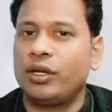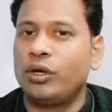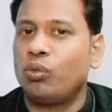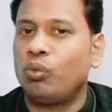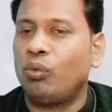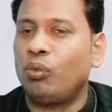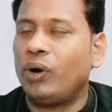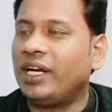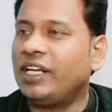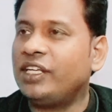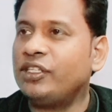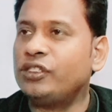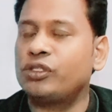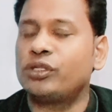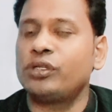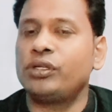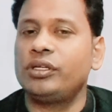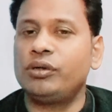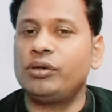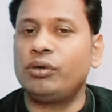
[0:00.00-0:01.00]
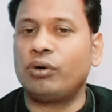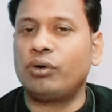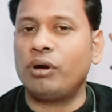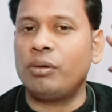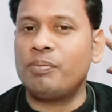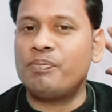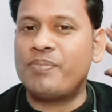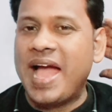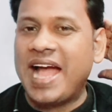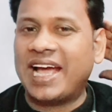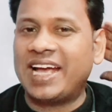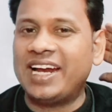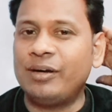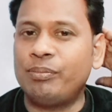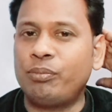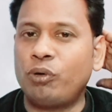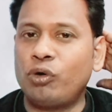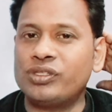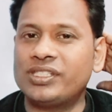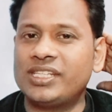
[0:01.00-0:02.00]
One is your called back end
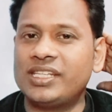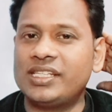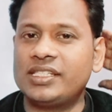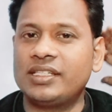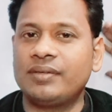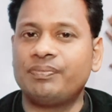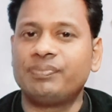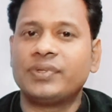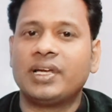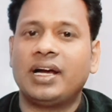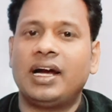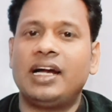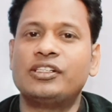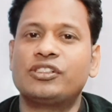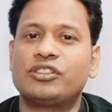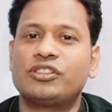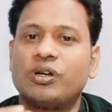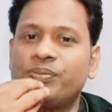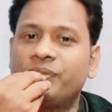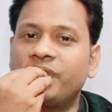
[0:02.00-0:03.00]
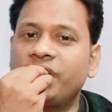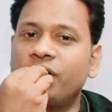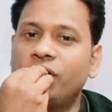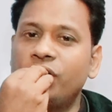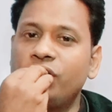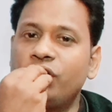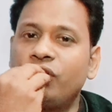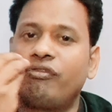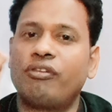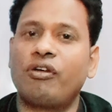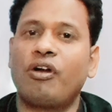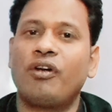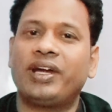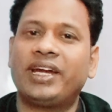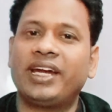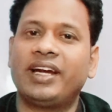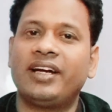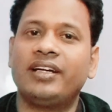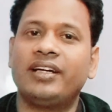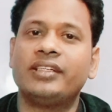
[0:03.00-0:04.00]
process and something called your front
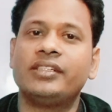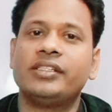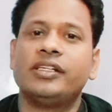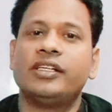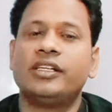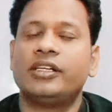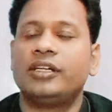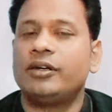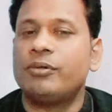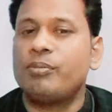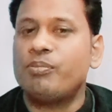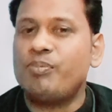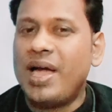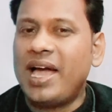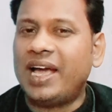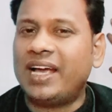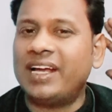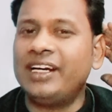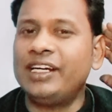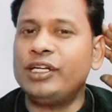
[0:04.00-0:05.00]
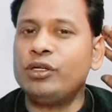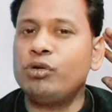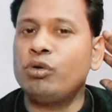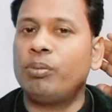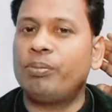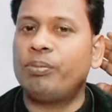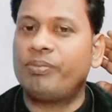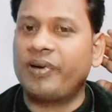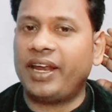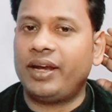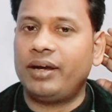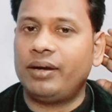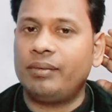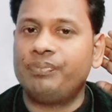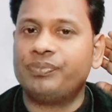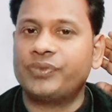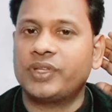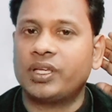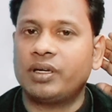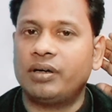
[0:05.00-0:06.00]
end. Back end your brain,
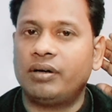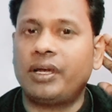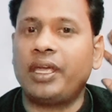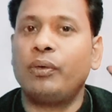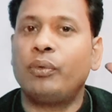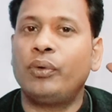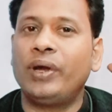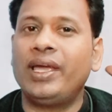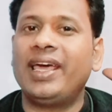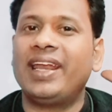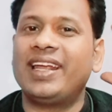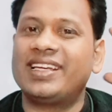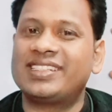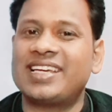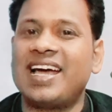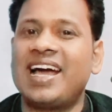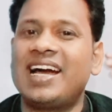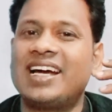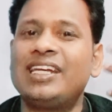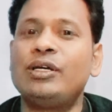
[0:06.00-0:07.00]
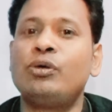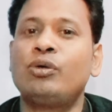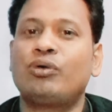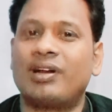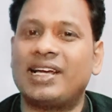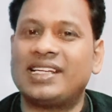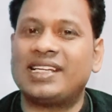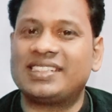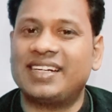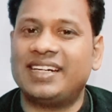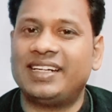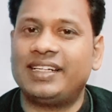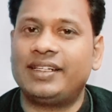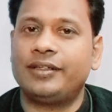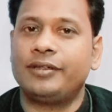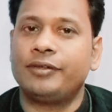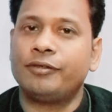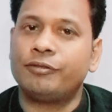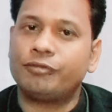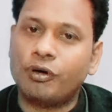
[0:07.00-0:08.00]
okay, where exactly you translate
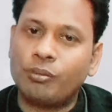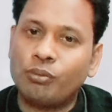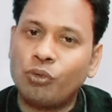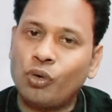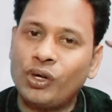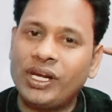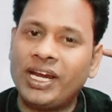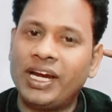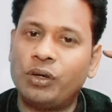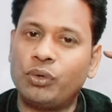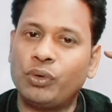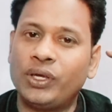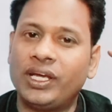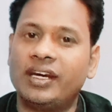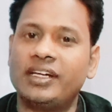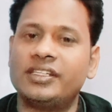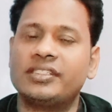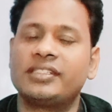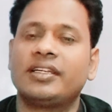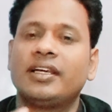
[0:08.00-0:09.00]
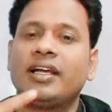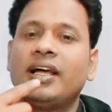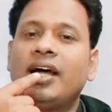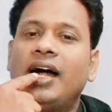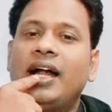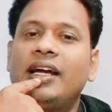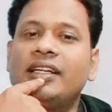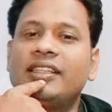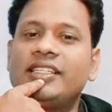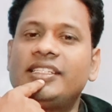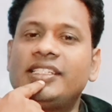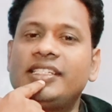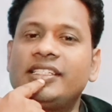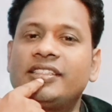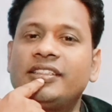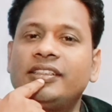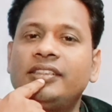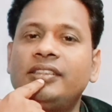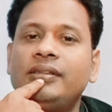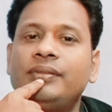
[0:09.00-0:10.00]
from Oriya to English, and this is
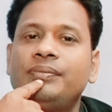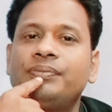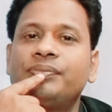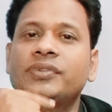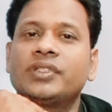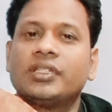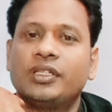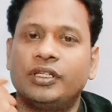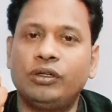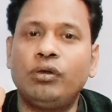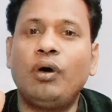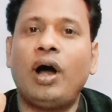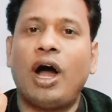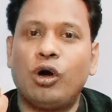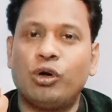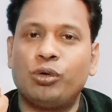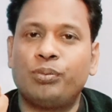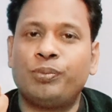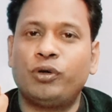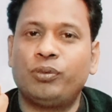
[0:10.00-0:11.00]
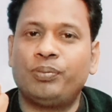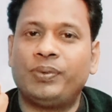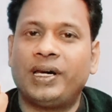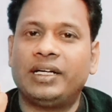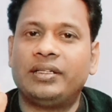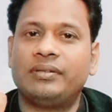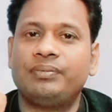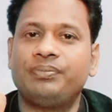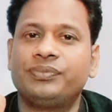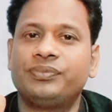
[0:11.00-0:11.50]
the output part.